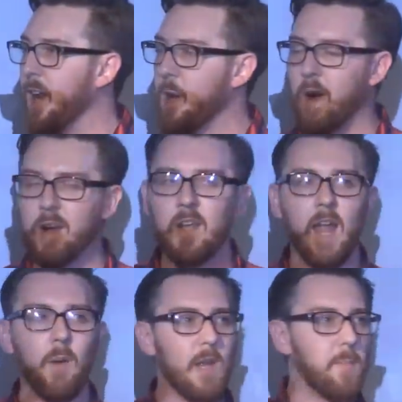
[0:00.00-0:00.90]
and he went,
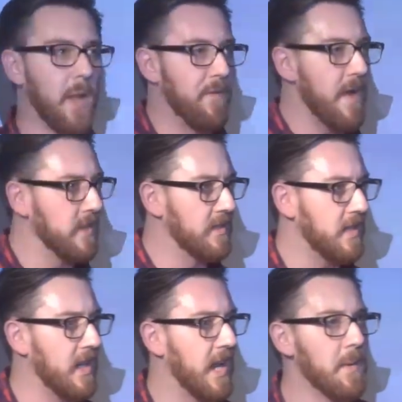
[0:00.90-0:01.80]
I went, you played for Everton,
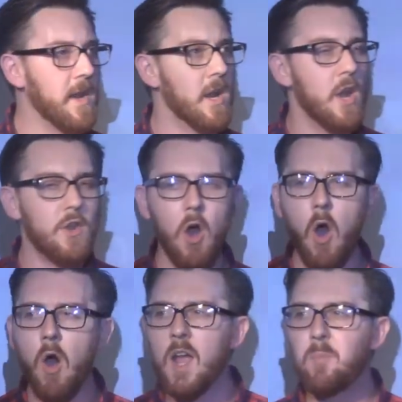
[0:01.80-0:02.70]
didn't he? And he went,
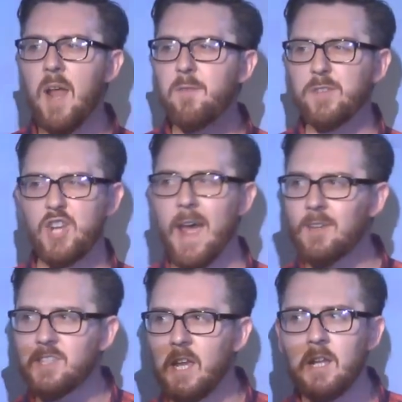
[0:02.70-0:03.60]
No, he played for
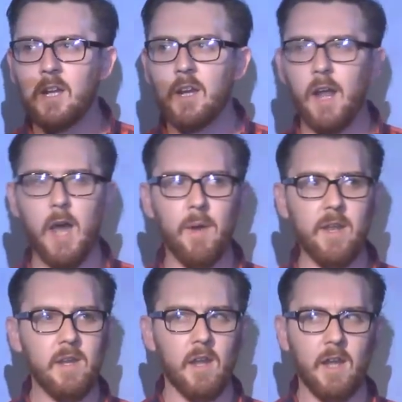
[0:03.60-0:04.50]
Chelsea. And I
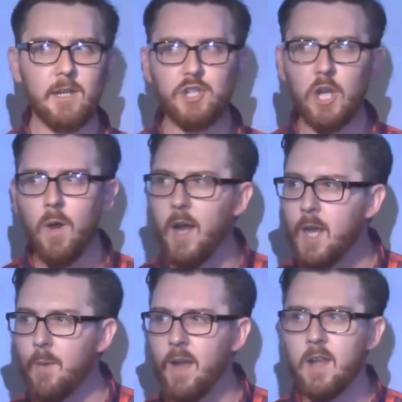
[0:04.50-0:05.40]
went, Are you sure? And
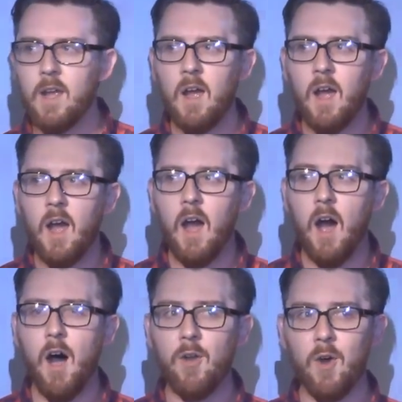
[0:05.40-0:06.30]
he went.
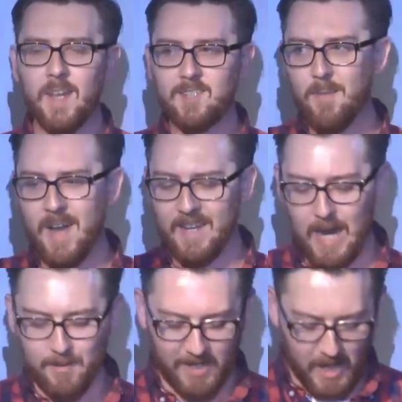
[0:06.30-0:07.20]
Oh no, that's on my
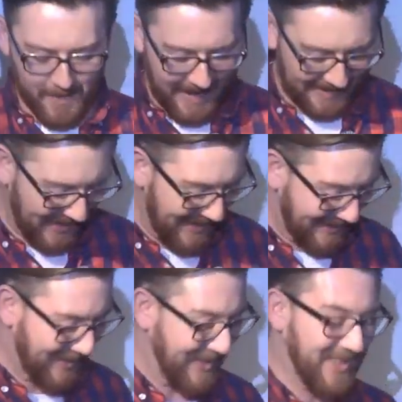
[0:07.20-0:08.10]
game. Sorry about
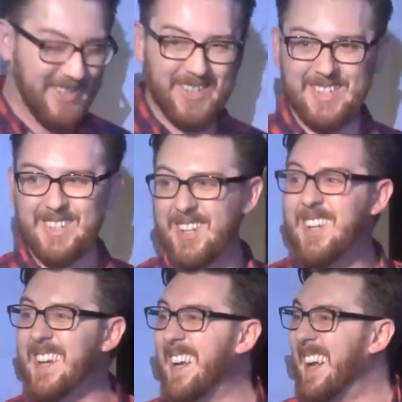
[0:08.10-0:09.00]

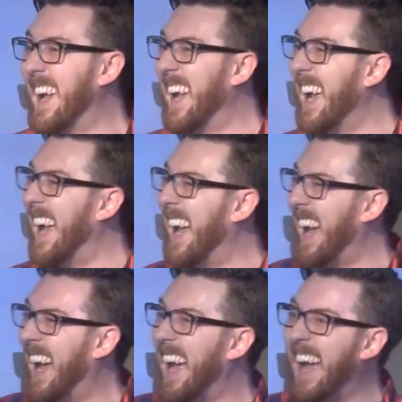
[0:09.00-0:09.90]

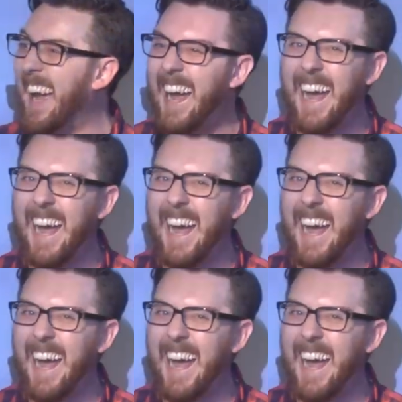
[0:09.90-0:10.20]
that.